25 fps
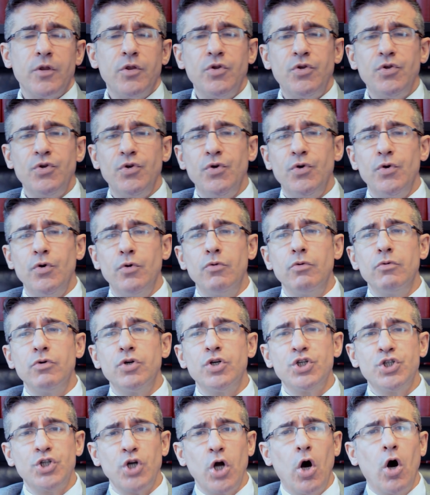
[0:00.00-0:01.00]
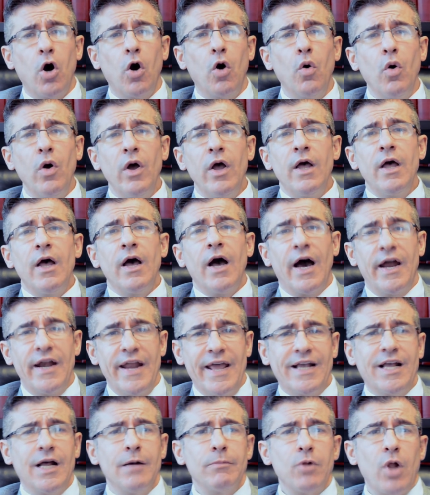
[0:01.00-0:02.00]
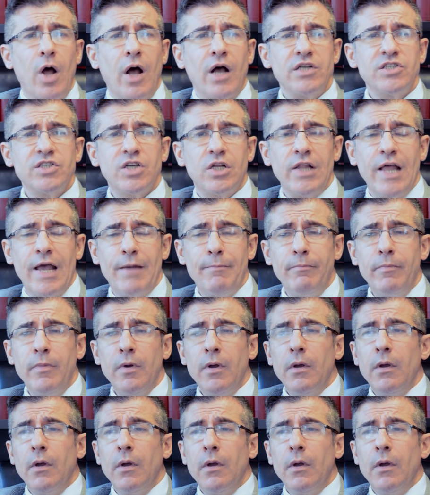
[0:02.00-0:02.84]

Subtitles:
to show an income loss claim.